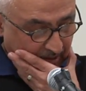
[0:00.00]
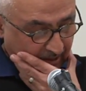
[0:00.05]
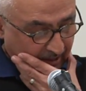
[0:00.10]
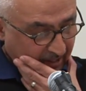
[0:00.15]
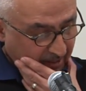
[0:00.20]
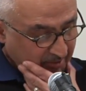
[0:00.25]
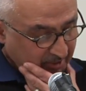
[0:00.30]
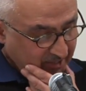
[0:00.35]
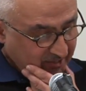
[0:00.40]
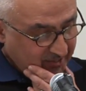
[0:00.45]

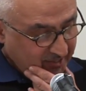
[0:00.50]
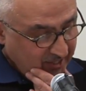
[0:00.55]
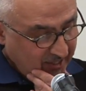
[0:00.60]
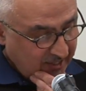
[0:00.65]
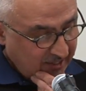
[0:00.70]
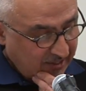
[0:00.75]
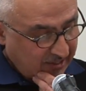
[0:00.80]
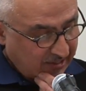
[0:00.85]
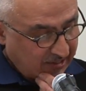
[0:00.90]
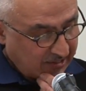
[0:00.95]
let me
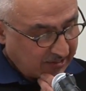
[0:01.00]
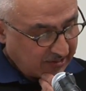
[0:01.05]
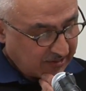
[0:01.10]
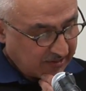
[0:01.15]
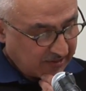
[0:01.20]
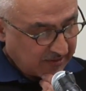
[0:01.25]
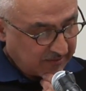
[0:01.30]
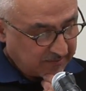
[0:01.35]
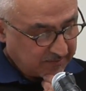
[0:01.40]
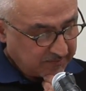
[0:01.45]
see.
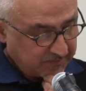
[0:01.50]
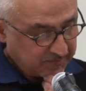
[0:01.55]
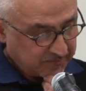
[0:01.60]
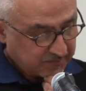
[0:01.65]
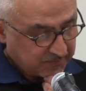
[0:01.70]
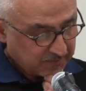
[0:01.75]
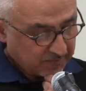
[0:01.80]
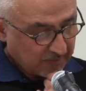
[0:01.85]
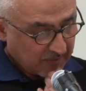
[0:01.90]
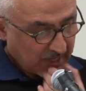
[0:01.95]
Um,
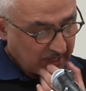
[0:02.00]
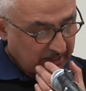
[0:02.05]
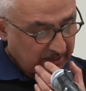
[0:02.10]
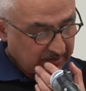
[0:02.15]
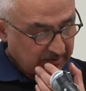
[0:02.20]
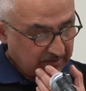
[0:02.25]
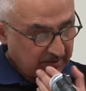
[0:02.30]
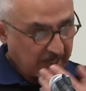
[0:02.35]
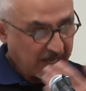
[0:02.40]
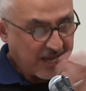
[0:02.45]

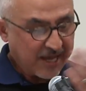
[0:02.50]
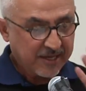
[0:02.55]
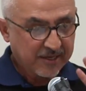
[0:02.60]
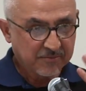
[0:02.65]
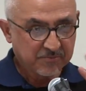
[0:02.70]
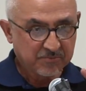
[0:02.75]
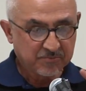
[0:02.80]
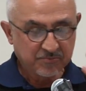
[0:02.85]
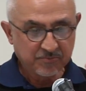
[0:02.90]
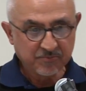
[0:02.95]
I
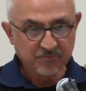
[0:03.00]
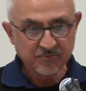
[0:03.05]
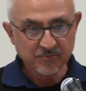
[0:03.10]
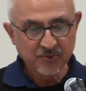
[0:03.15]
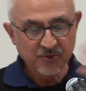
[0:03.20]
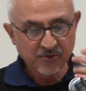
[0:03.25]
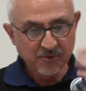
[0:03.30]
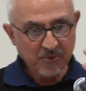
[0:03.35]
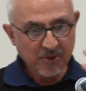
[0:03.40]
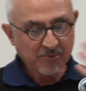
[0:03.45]

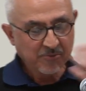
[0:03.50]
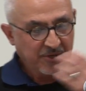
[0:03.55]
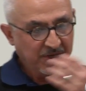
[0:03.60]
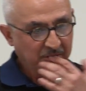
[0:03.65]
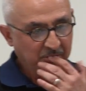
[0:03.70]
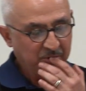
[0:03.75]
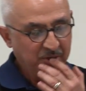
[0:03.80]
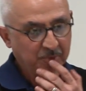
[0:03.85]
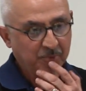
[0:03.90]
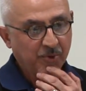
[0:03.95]

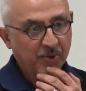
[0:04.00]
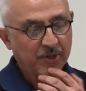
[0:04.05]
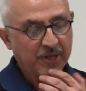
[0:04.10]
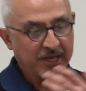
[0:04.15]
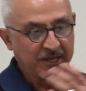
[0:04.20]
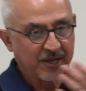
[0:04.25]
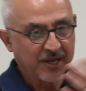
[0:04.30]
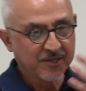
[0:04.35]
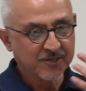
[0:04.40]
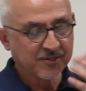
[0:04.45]
remembering people,
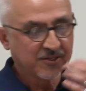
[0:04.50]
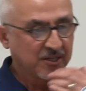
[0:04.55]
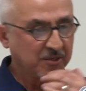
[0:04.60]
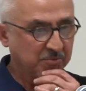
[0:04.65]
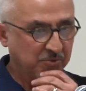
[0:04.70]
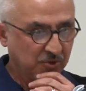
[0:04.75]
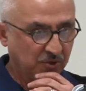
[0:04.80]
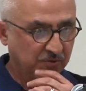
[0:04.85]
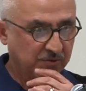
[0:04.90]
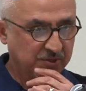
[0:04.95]
I, I
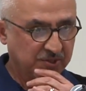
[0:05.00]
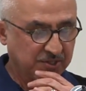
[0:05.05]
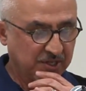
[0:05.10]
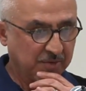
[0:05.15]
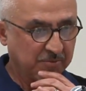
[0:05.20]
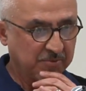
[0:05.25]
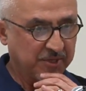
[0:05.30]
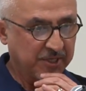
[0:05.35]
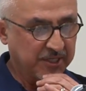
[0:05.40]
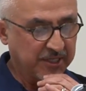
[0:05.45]
skipped over
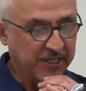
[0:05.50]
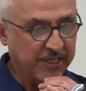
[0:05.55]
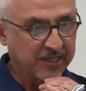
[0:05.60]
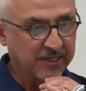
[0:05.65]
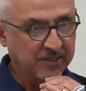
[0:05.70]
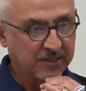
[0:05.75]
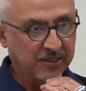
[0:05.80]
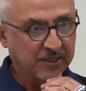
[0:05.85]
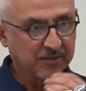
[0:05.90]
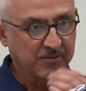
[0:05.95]
something
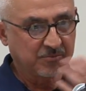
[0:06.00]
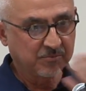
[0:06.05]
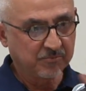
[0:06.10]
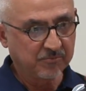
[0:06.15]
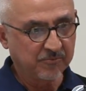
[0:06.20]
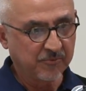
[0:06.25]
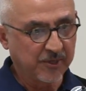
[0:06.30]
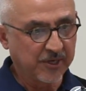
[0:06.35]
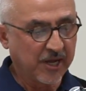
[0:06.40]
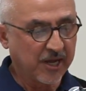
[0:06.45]
that uh,
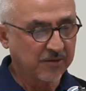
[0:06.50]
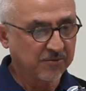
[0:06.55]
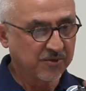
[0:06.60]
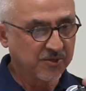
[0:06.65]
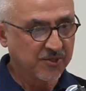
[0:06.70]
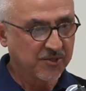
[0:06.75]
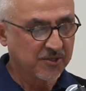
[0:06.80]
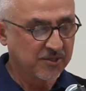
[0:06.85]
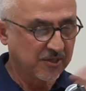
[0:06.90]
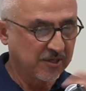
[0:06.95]
when I
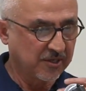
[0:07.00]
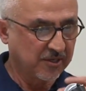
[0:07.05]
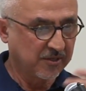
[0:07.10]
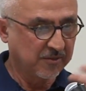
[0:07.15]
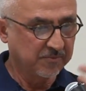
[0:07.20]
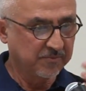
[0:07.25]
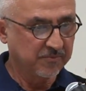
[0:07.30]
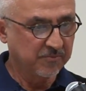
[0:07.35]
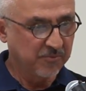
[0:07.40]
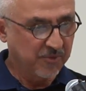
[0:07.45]
was
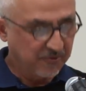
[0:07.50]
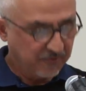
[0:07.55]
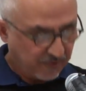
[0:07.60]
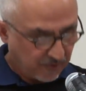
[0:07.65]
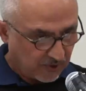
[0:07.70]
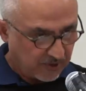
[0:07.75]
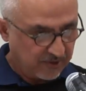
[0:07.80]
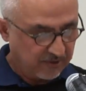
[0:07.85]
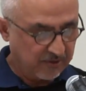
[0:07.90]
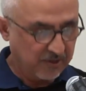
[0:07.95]
um,
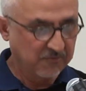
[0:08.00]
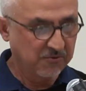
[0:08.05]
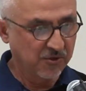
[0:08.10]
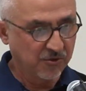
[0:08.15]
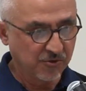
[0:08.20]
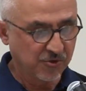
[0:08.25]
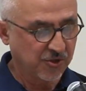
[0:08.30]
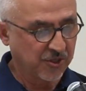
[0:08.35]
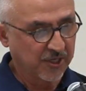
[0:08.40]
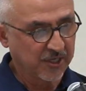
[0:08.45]
before the
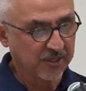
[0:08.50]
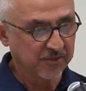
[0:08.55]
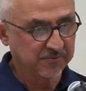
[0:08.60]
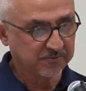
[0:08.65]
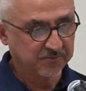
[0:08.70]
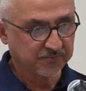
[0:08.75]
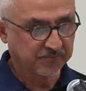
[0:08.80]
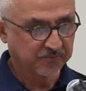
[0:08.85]
revolution,